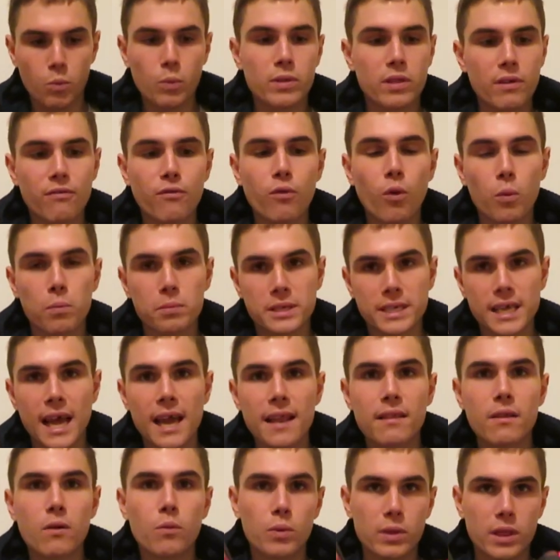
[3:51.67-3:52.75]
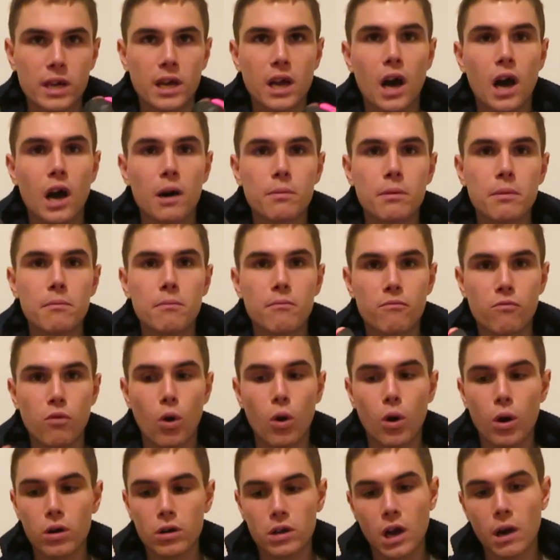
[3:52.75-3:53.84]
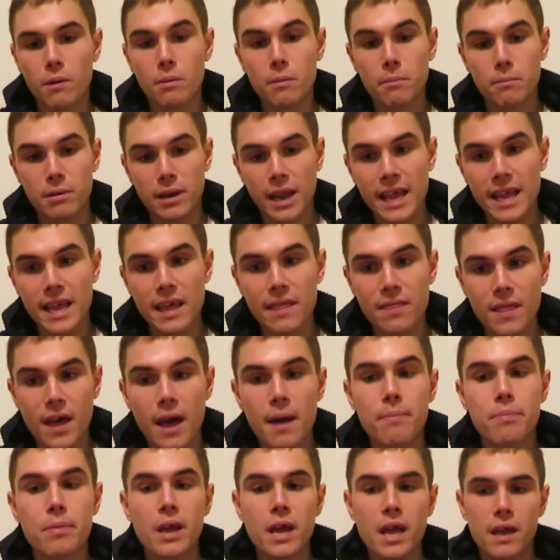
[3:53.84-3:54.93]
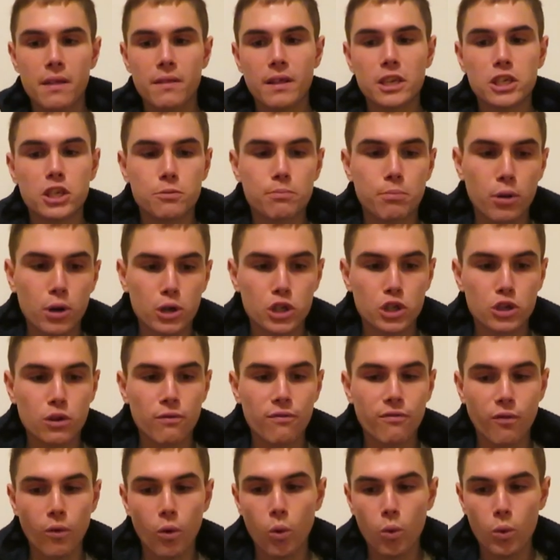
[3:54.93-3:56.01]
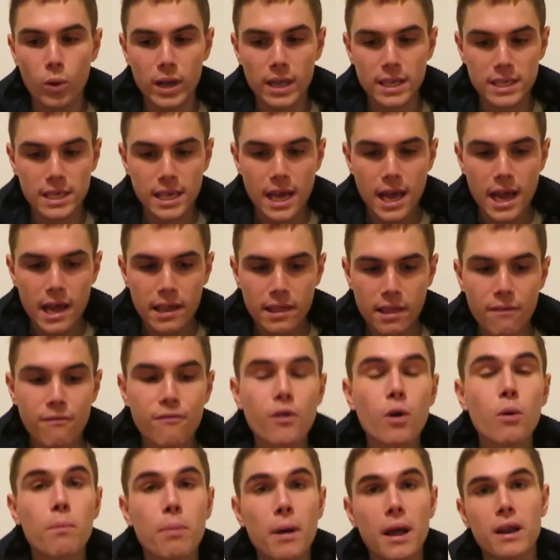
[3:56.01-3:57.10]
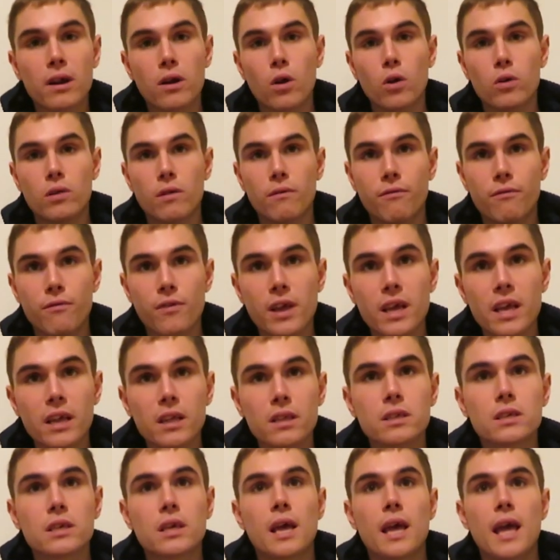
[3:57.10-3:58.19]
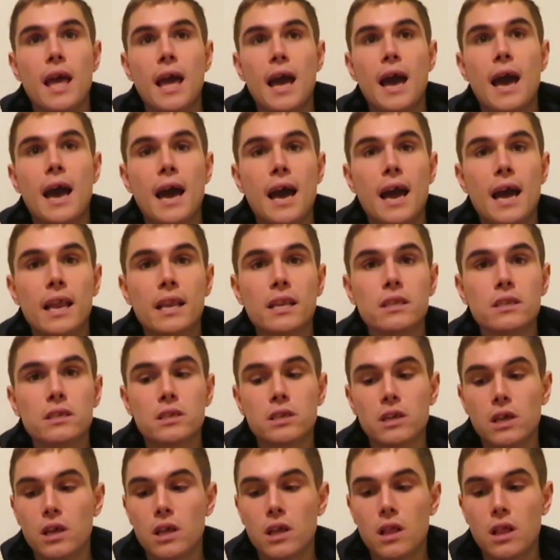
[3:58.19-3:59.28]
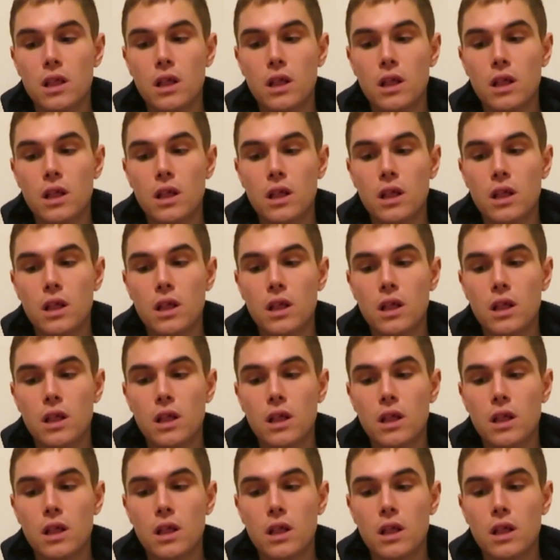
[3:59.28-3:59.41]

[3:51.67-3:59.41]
with the 4%, with the carbon plate in them, they just push you forwards, they feel better on the feet, and